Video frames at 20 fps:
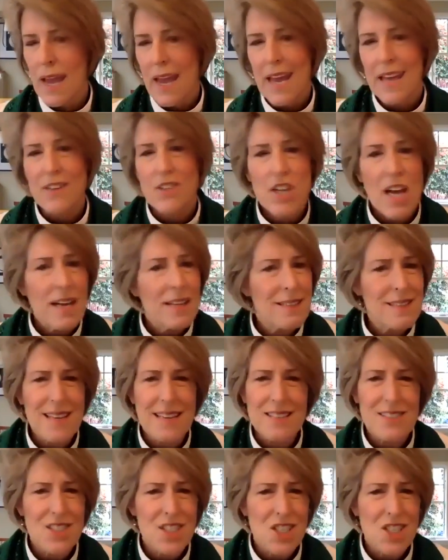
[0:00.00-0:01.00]
And John
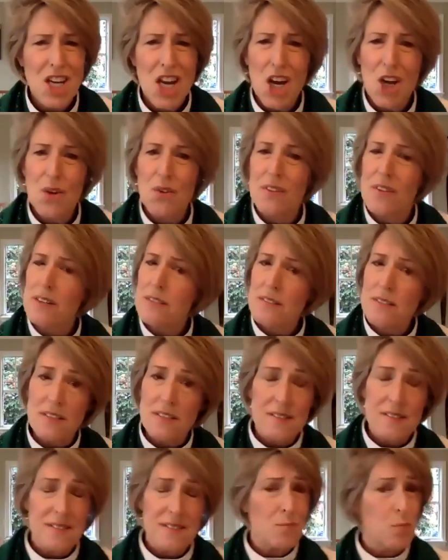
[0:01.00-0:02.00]
says, You know, this
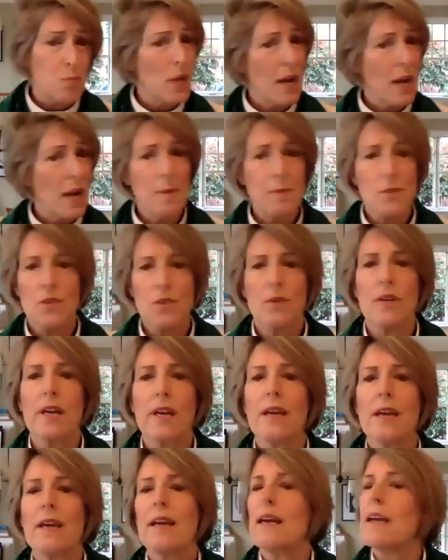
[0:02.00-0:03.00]
is what I'm
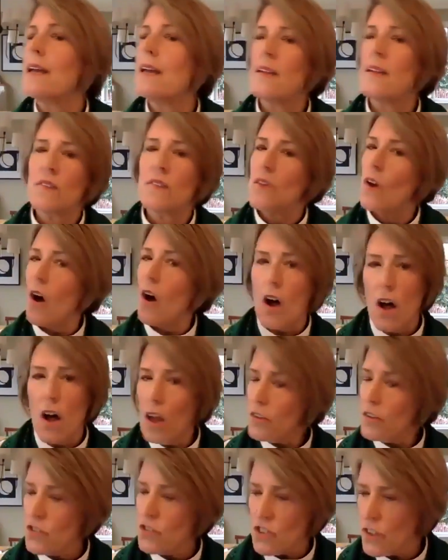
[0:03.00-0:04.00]
doing. It's
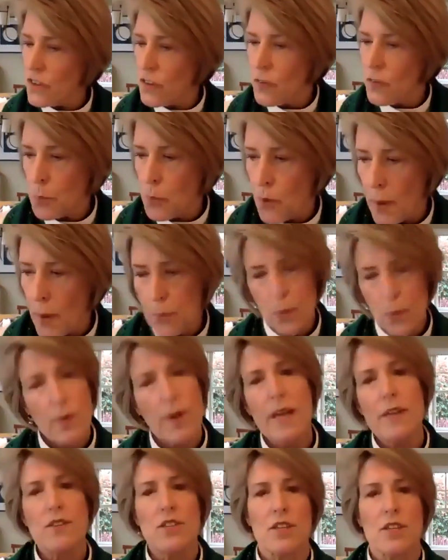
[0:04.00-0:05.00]
all just
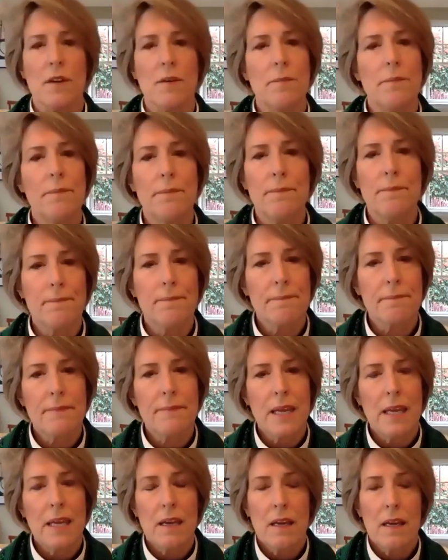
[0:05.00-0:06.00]
preparation.
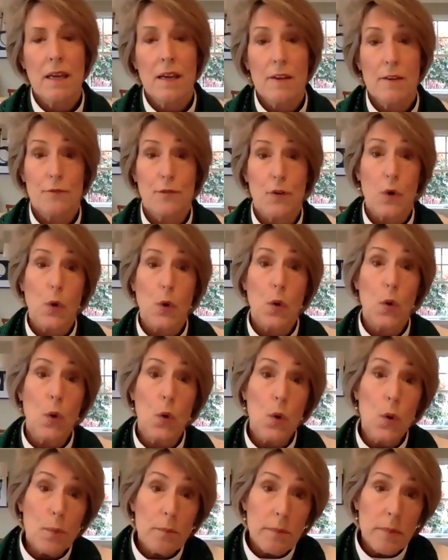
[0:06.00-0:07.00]
For
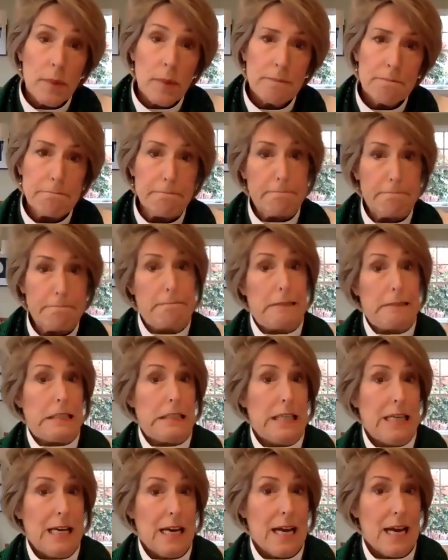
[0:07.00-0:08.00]
whom?
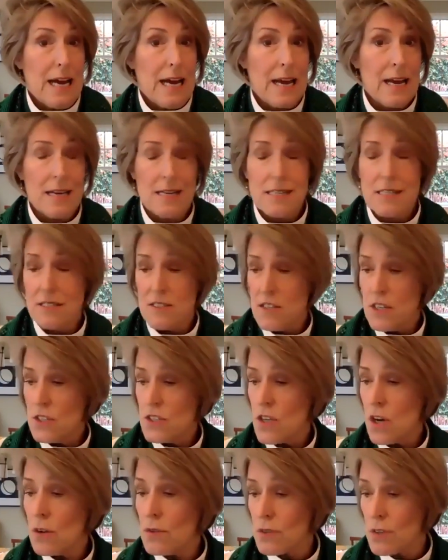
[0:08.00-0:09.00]
I honestly
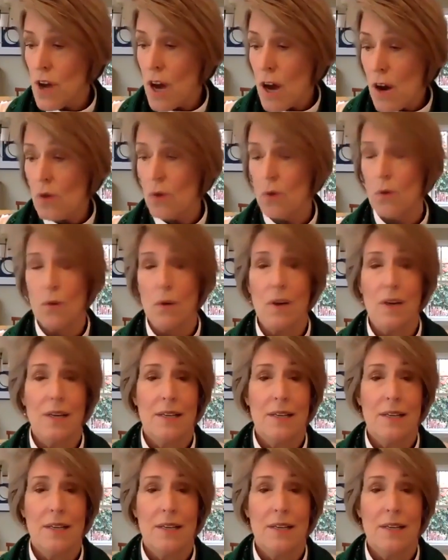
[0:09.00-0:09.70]
don't know.